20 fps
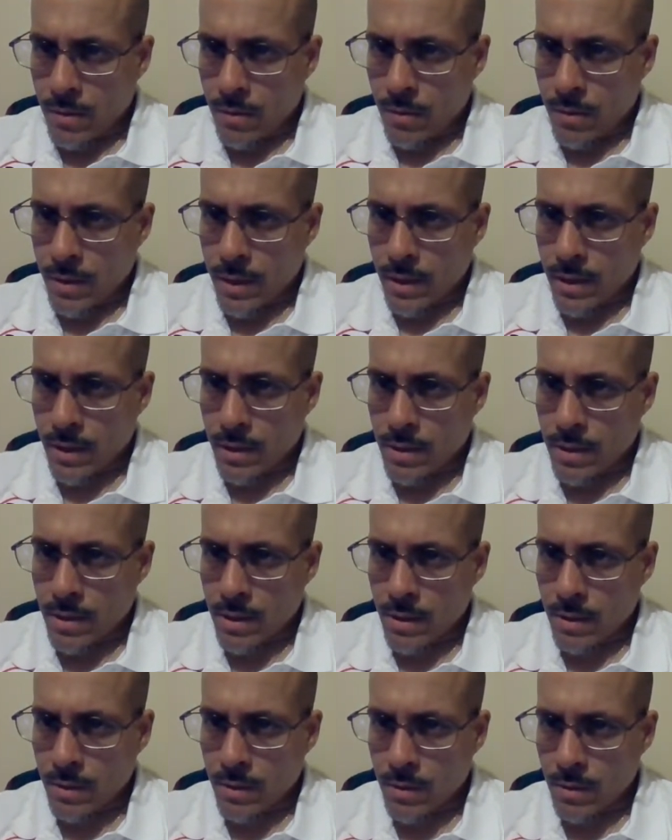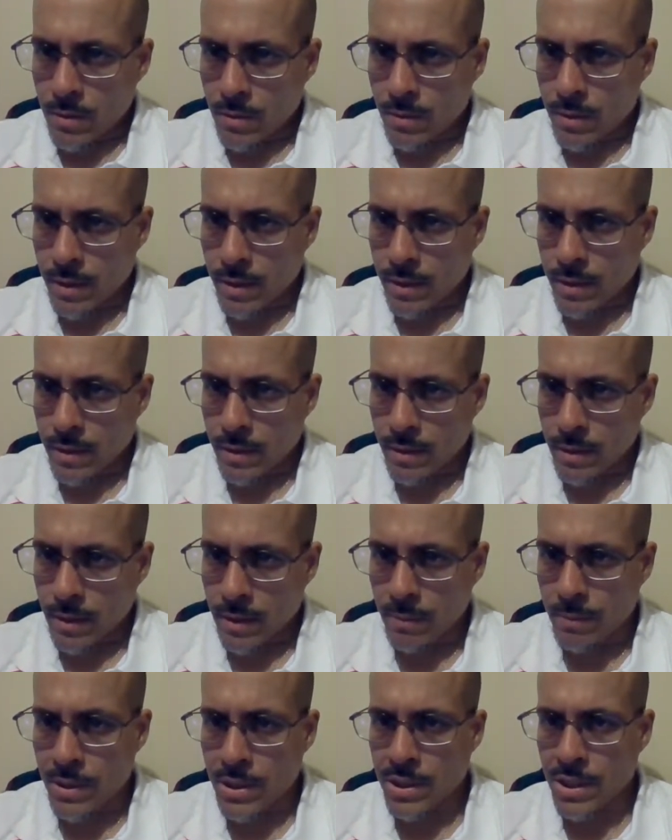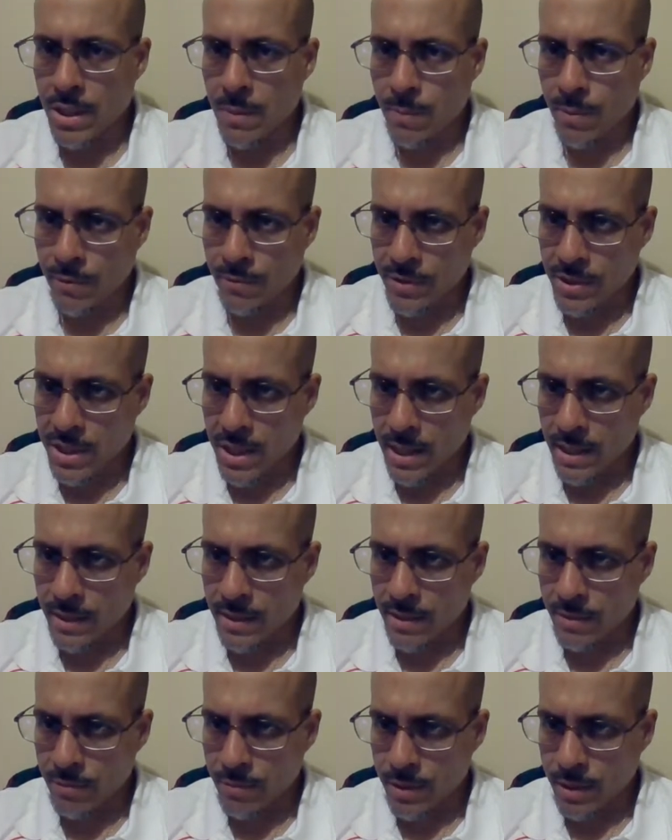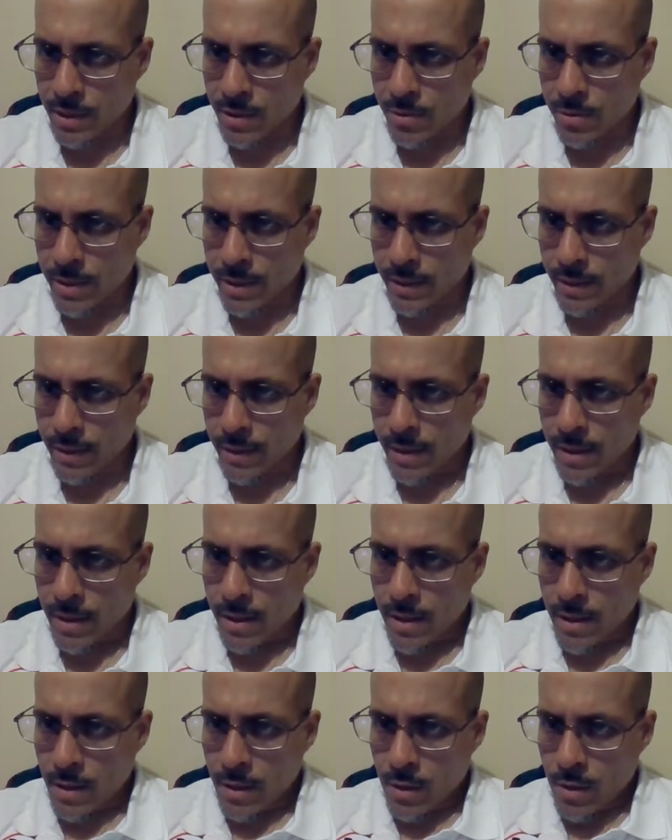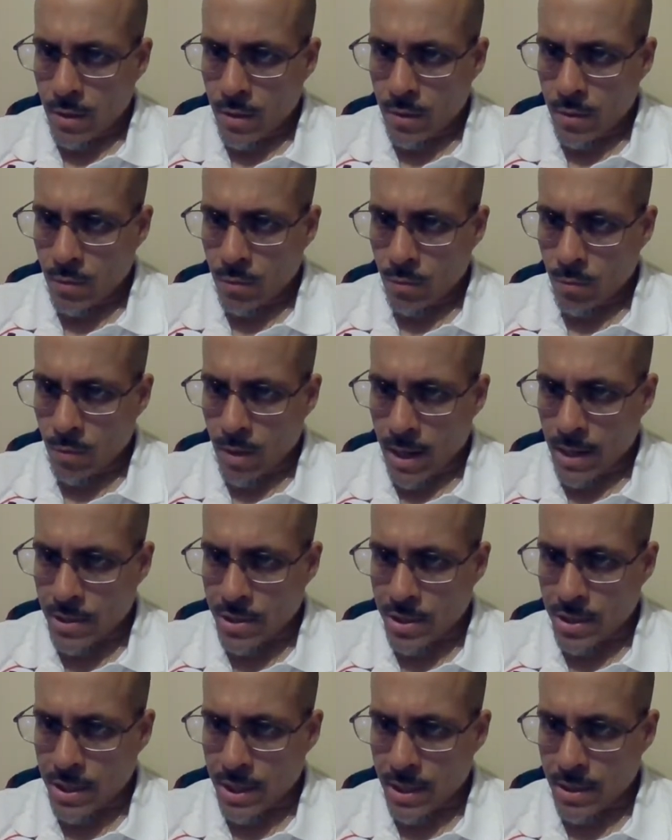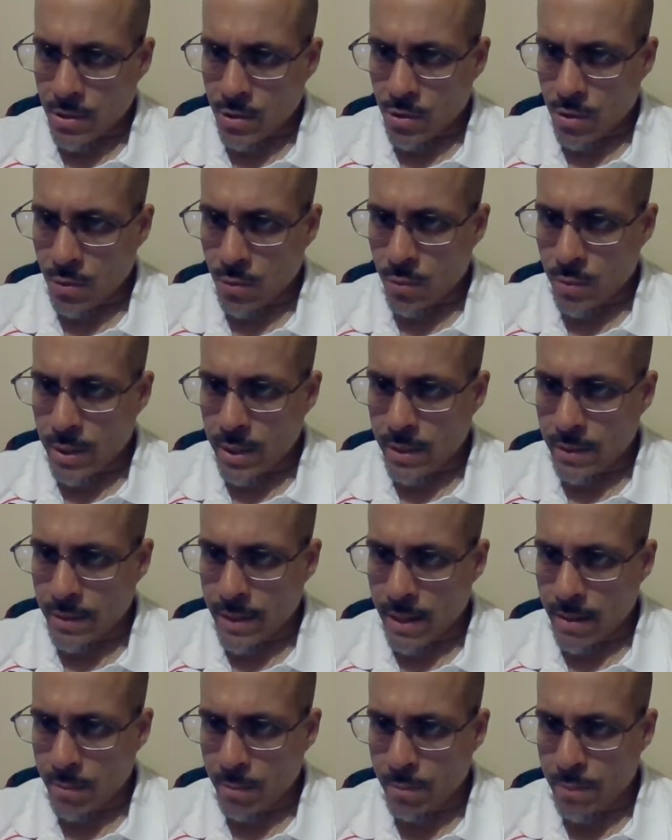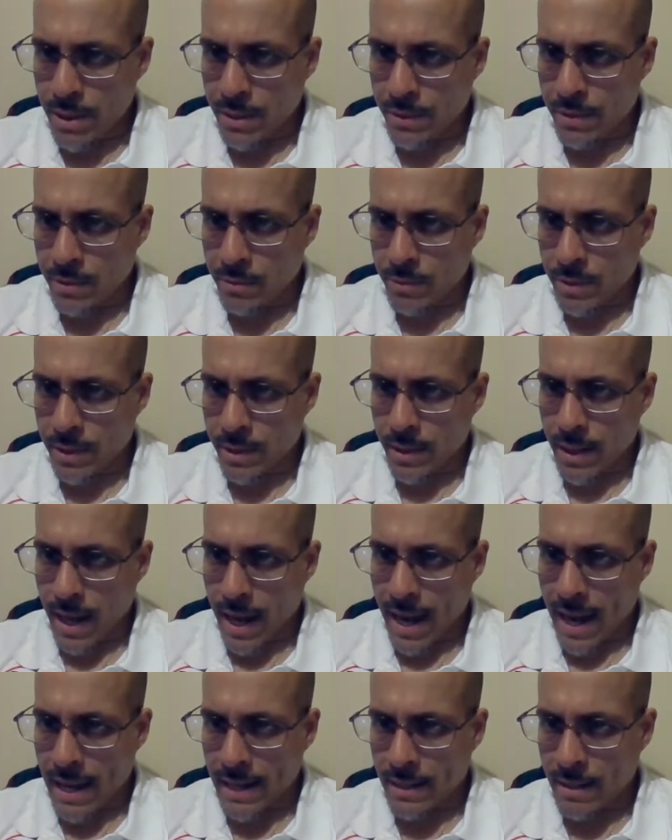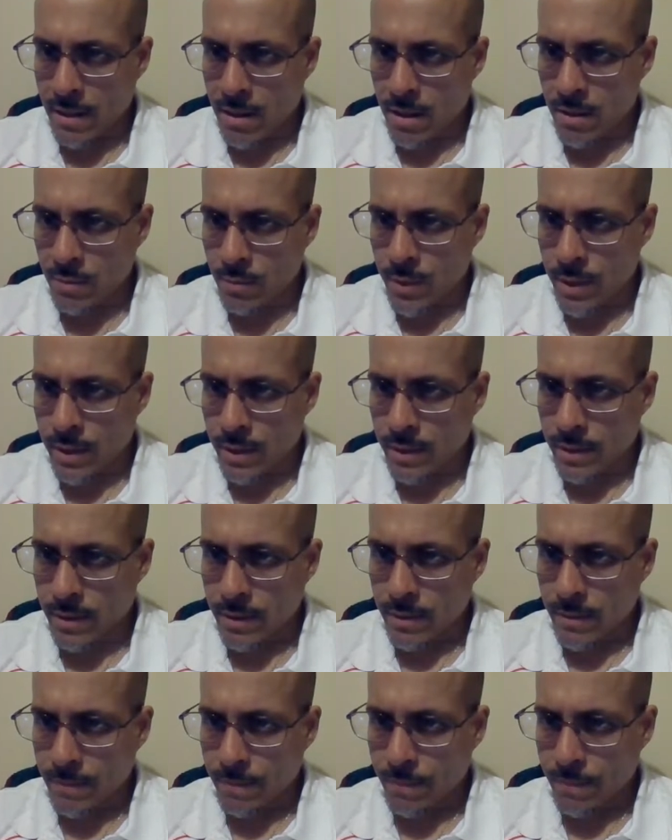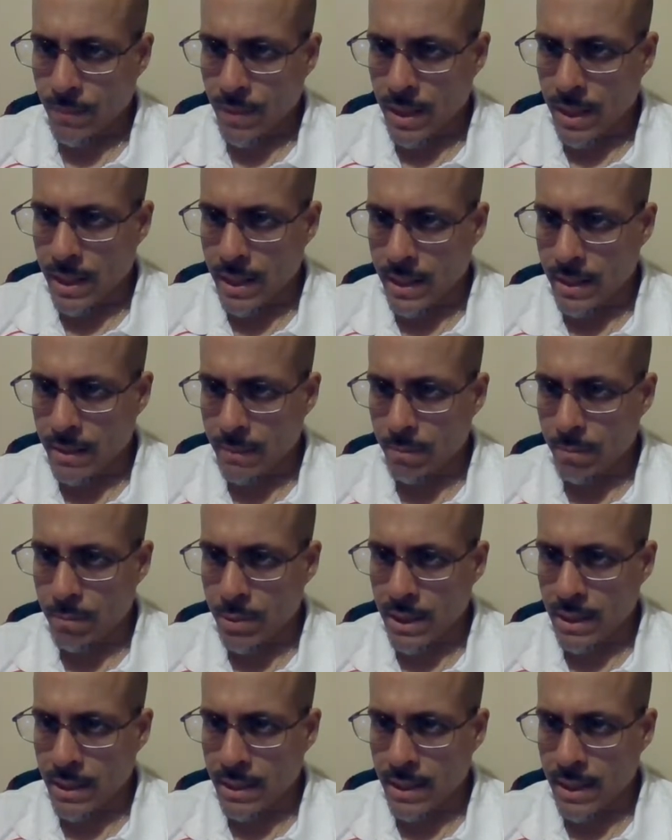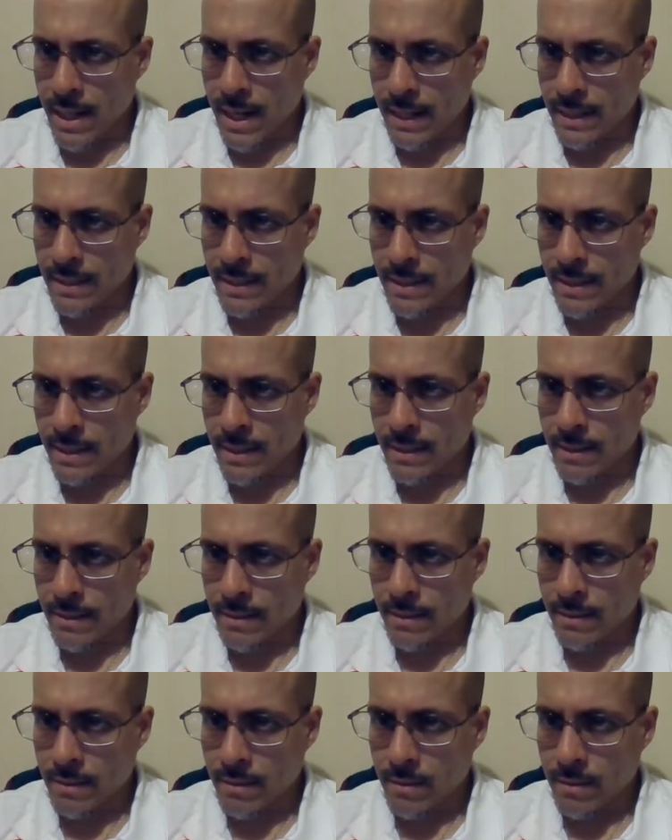Okay, let's see. Okay. Let me skip over Saladin really quick. Raja says, so we are now building with it, adding on with it, the it being the idea.